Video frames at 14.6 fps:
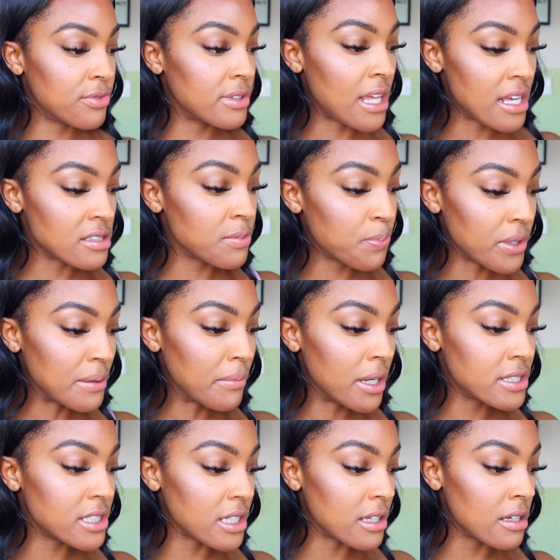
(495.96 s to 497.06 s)
That's pretty
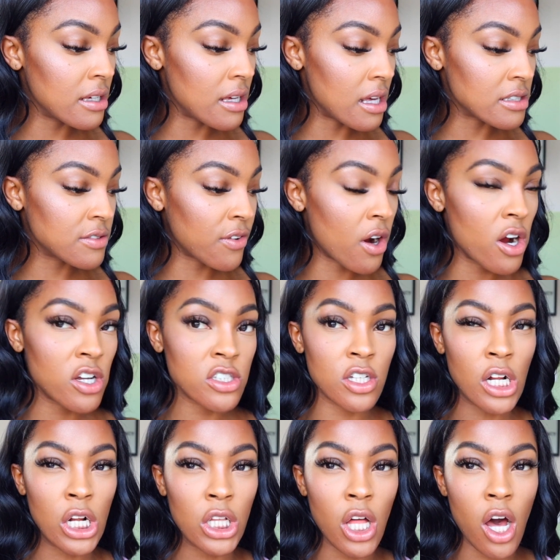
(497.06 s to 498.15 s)
much it as far as
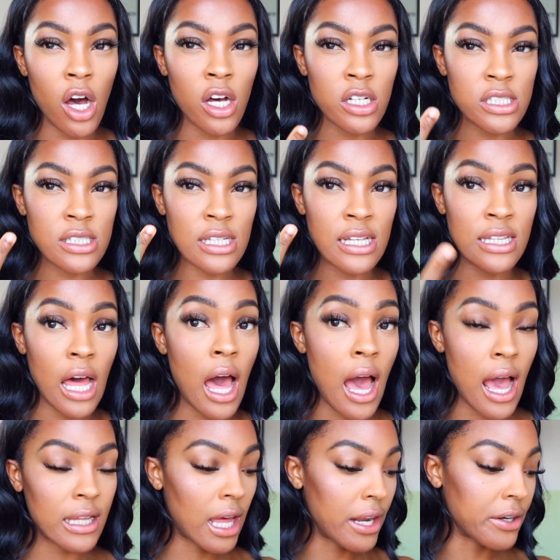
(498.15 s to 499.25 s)
the gloss and the
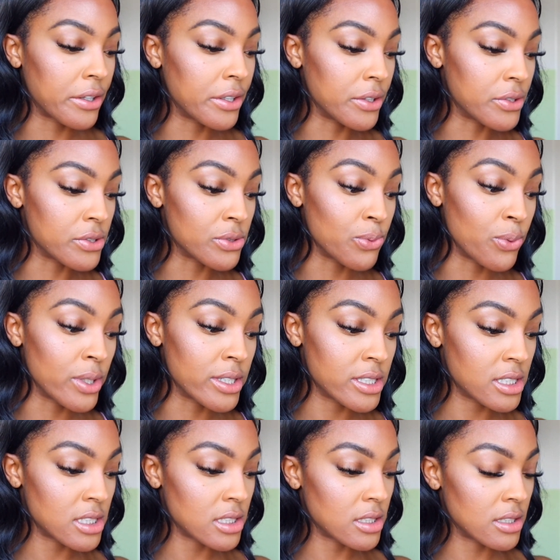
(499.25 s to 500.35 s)
highlighter goes,
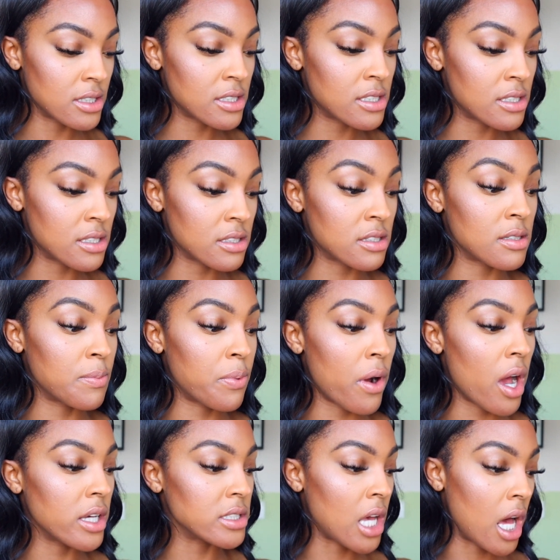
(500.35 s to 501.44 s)
which this is a
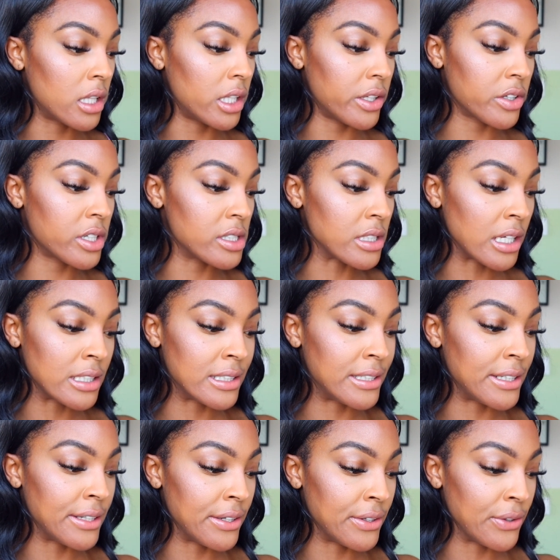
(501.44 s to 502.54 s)
surprise highlighter because I
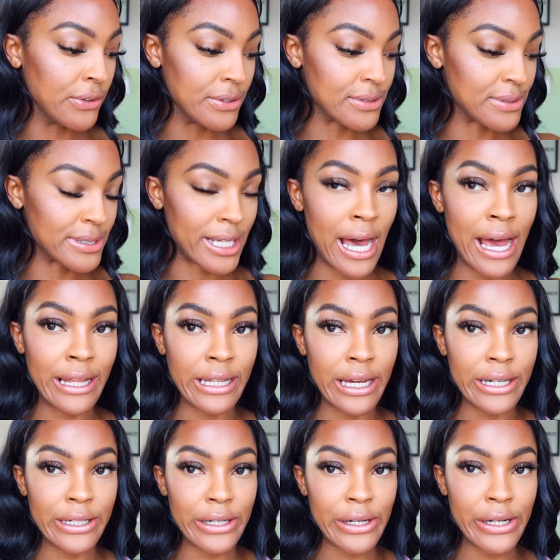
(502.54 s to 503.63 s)
didn't know this was a
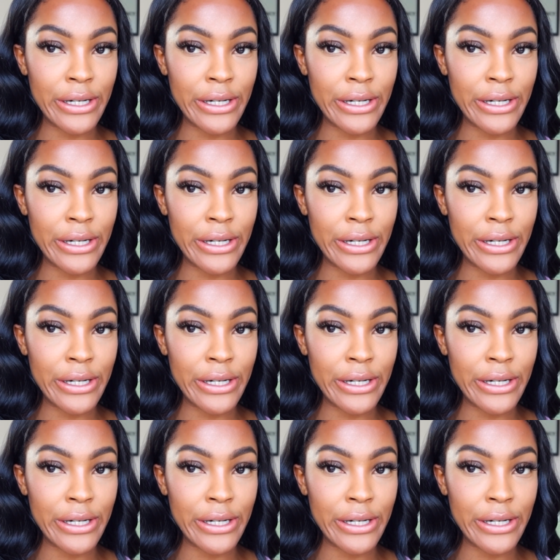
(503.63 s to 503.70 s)
highlighter.